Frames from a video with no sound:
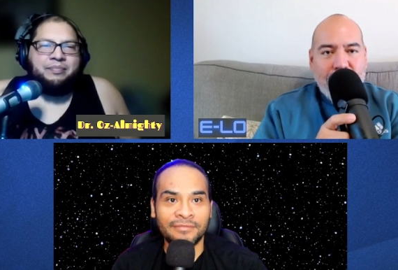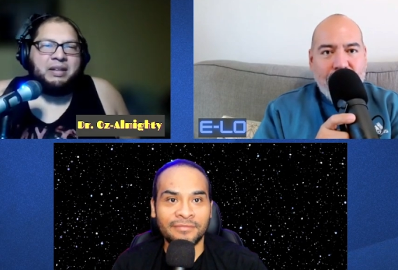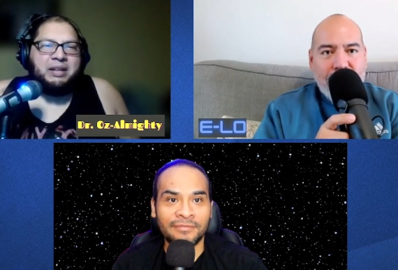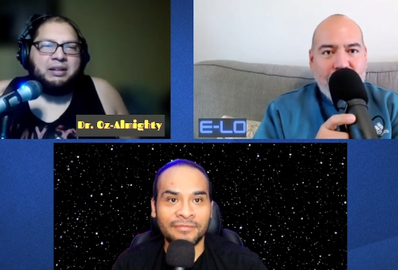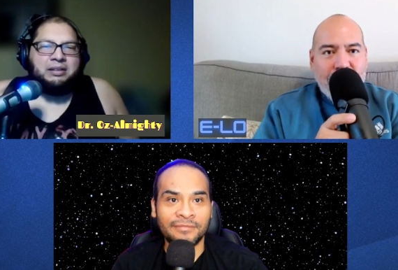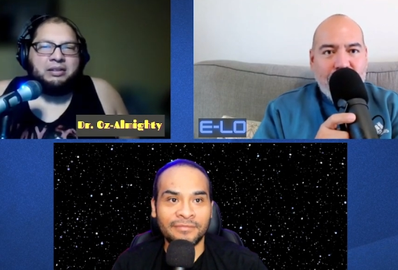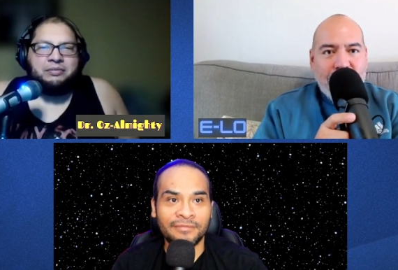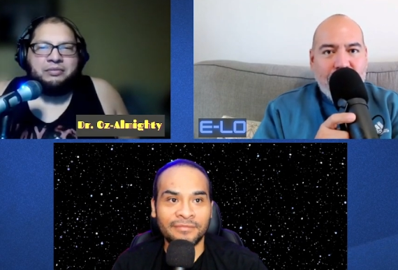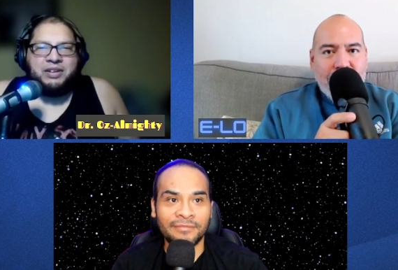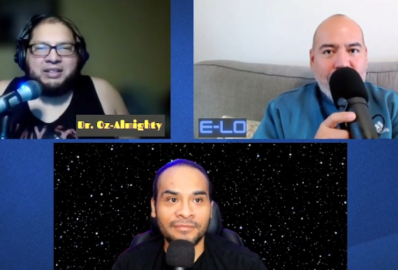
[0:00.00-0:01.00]
Speaker 1: The the
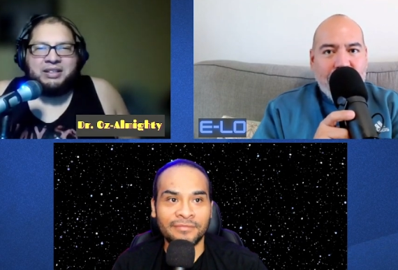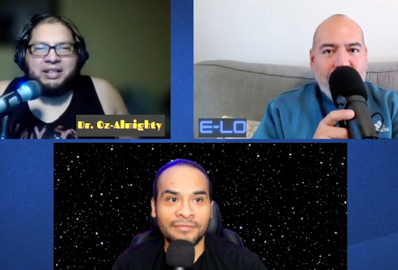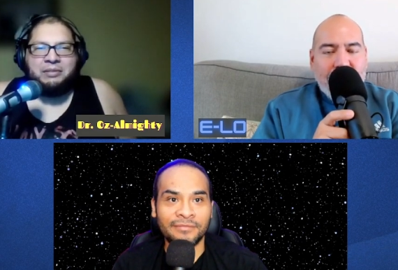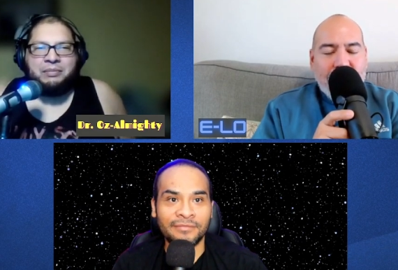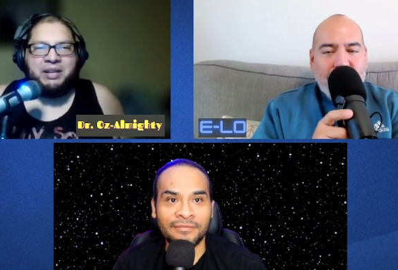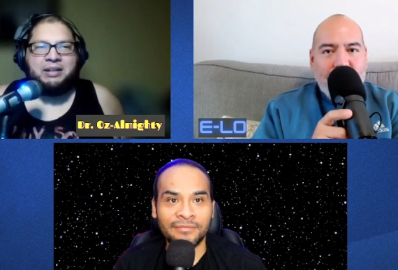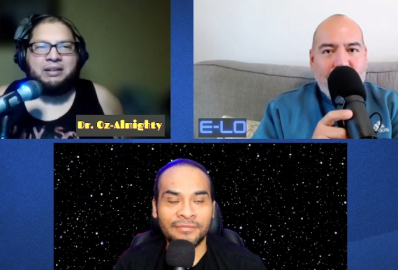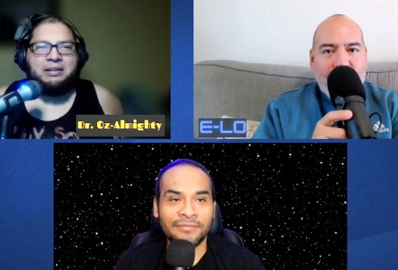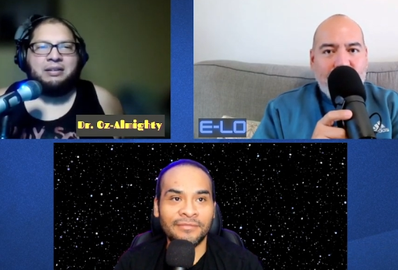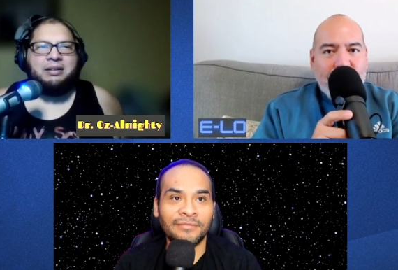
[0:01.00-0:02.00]
fact that they can make
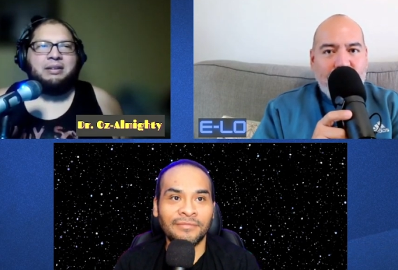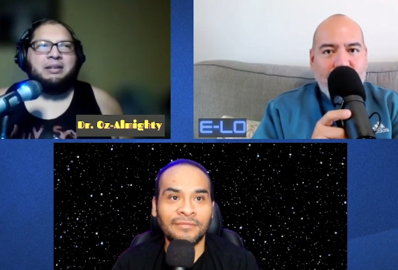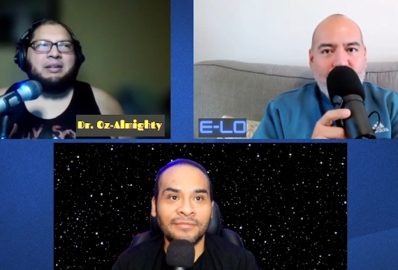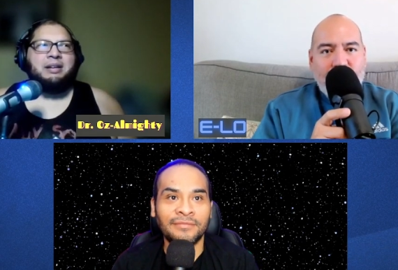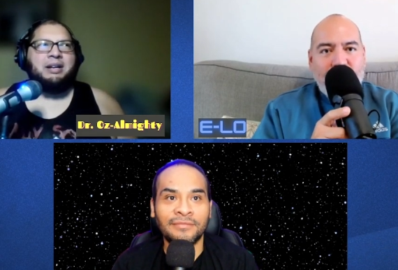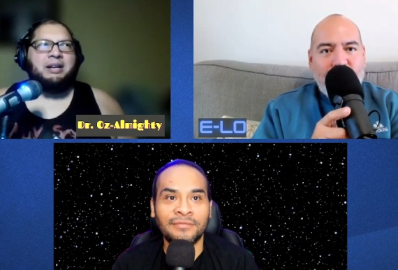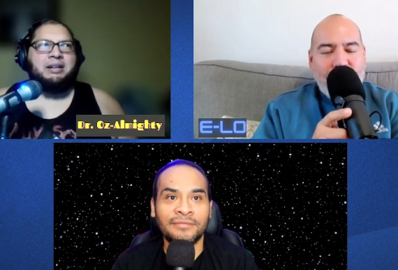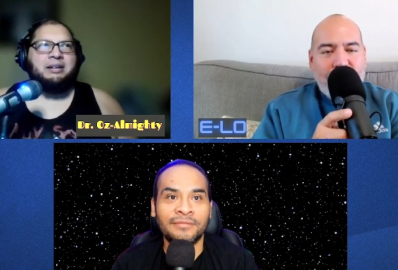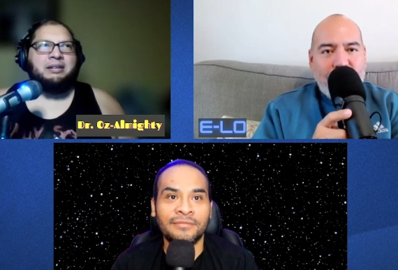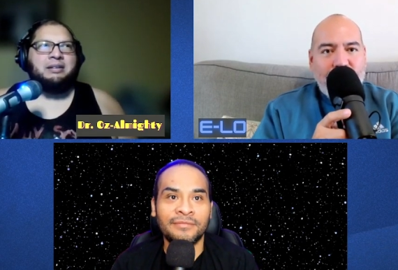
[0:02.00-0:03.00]

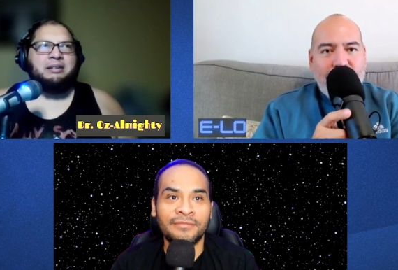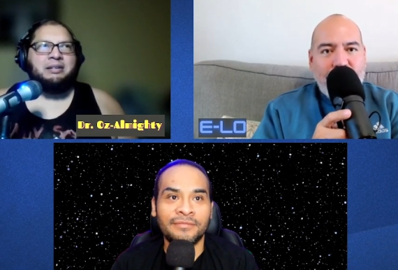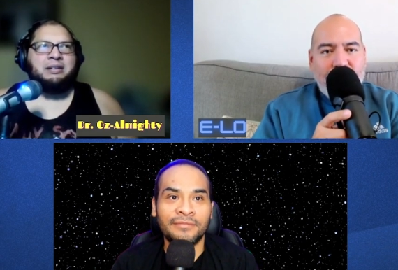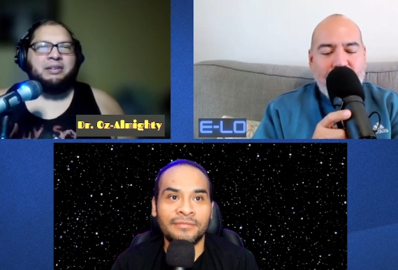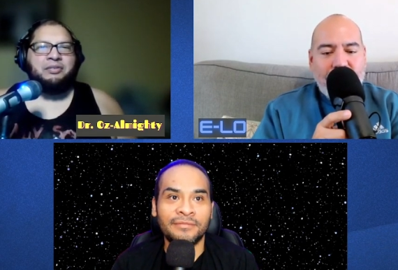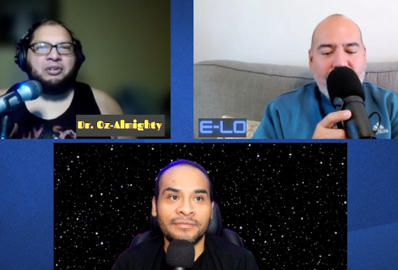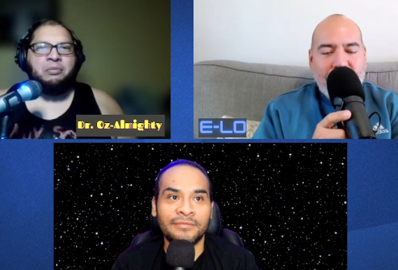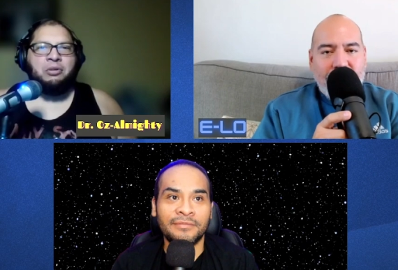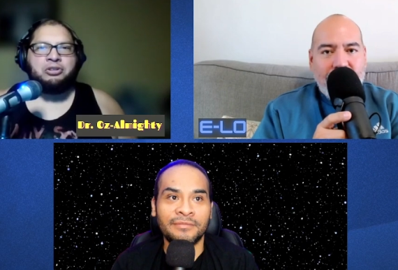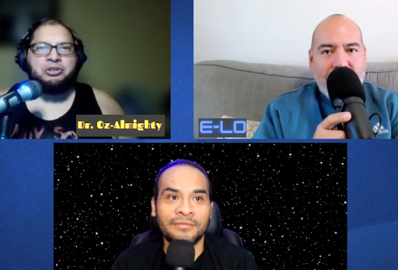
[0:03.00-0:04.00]
uh give you an
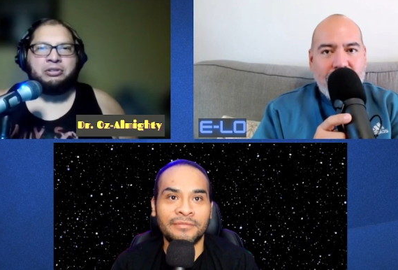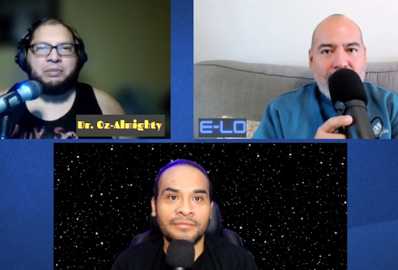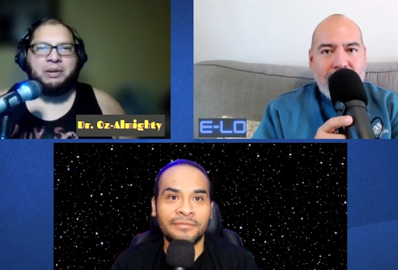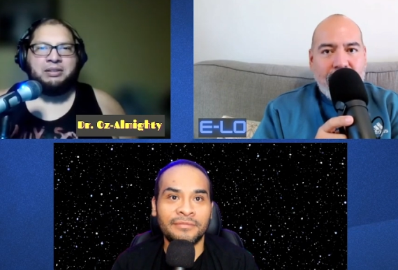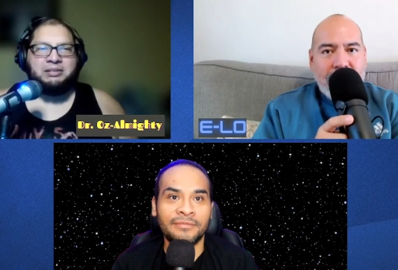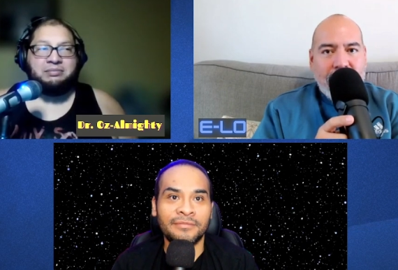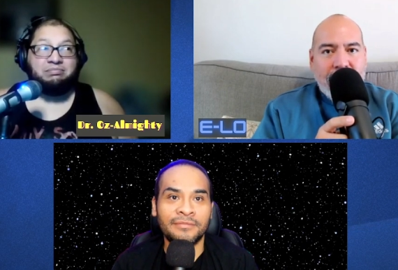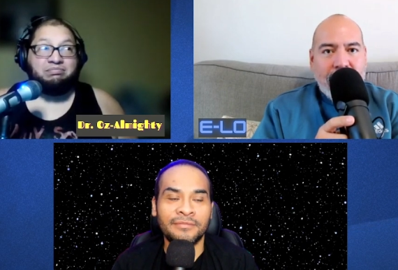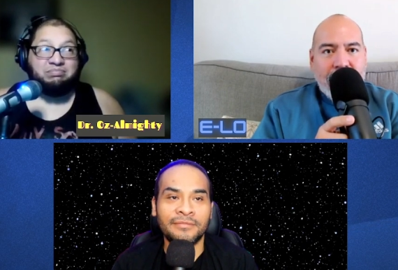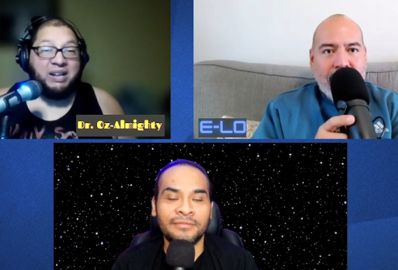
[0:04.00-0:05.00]
emotional response
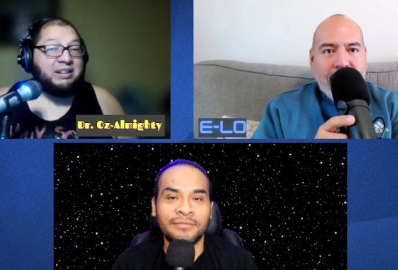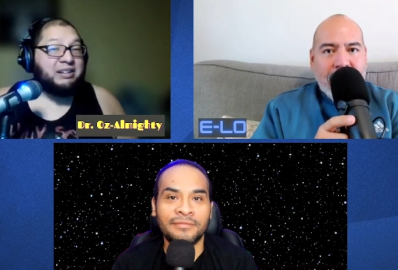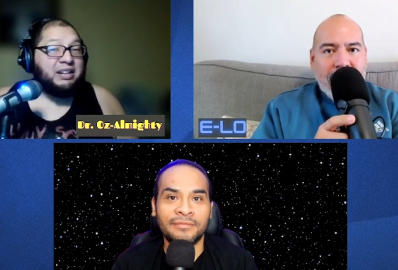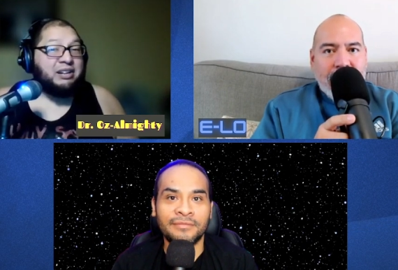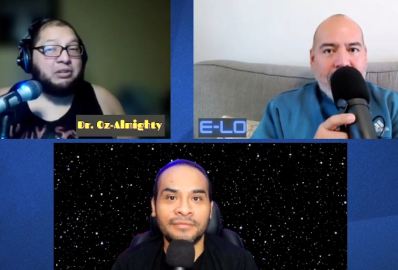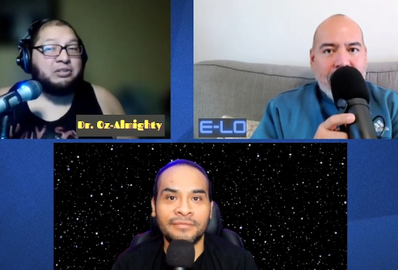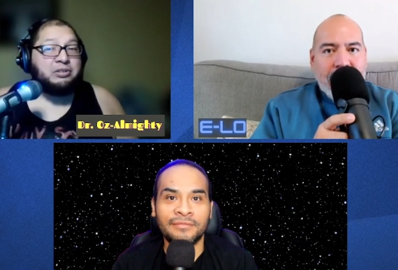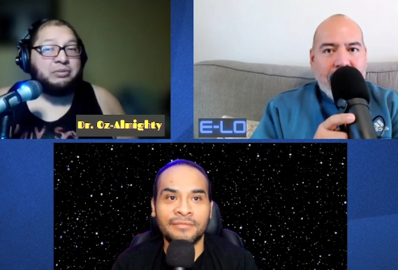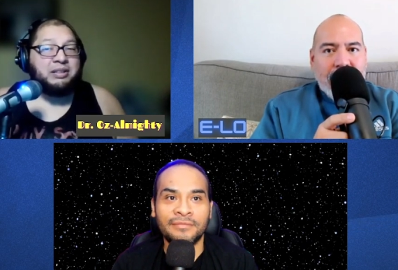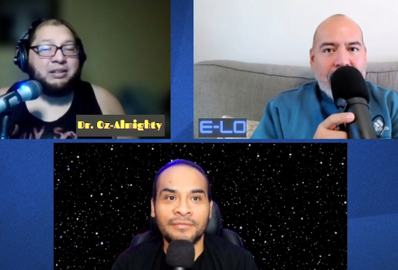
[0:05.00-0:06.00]
that can kind of work too
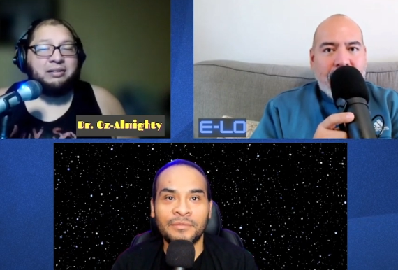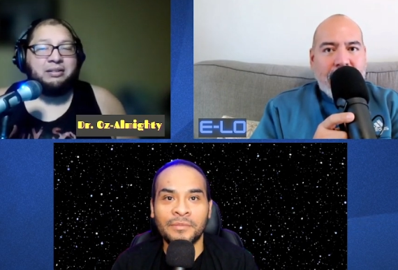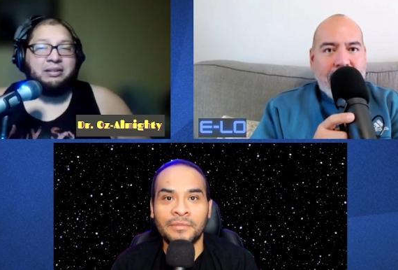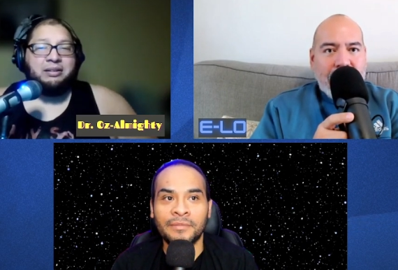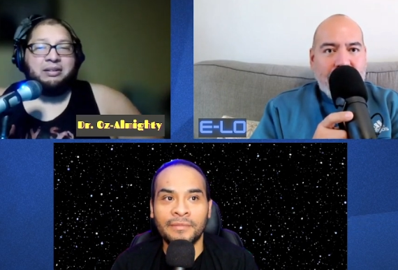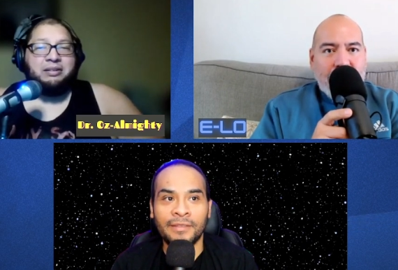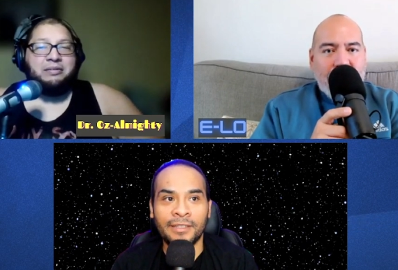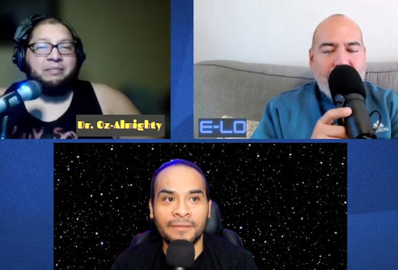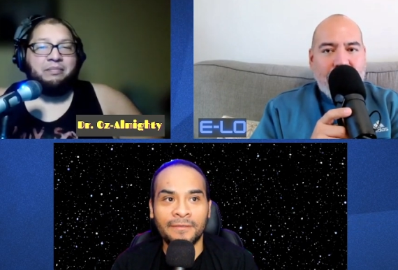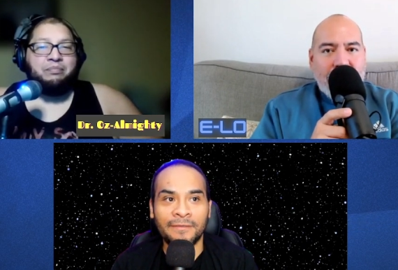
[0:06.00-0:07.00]
with it
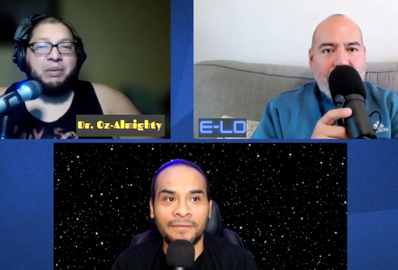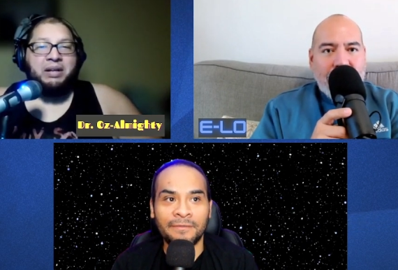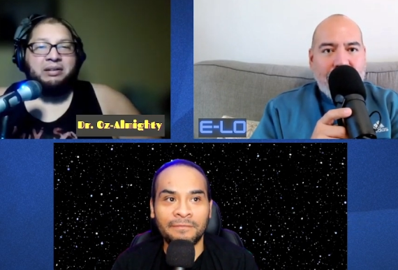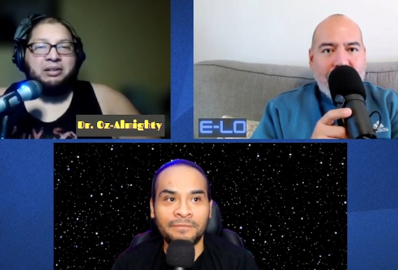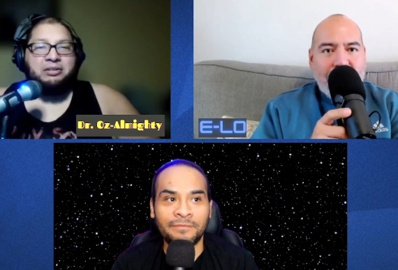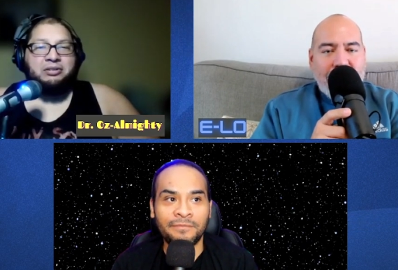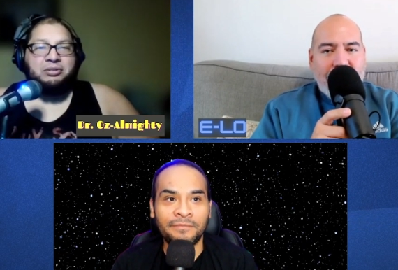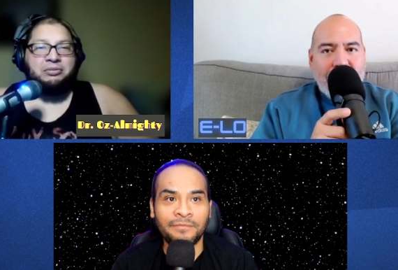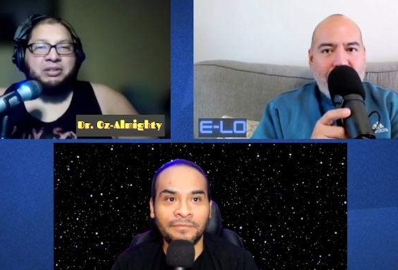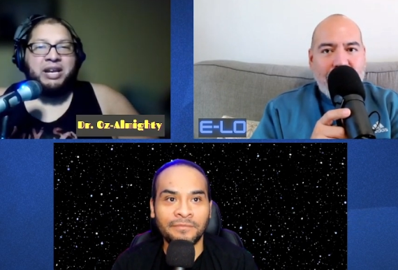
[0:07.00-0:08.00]
but you know
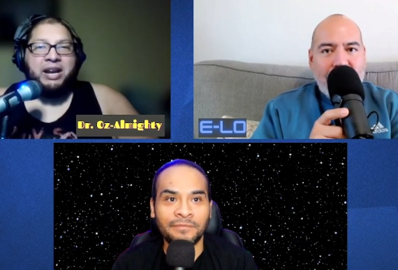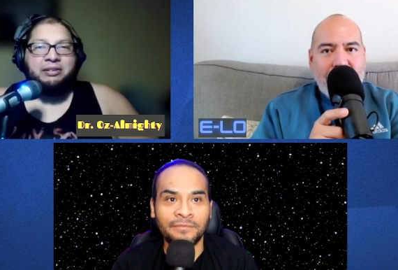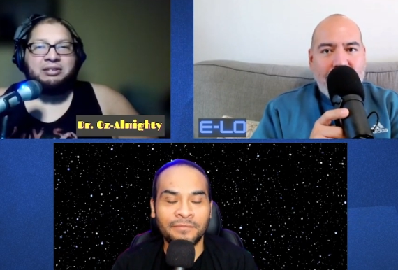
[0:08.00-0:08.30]
to carry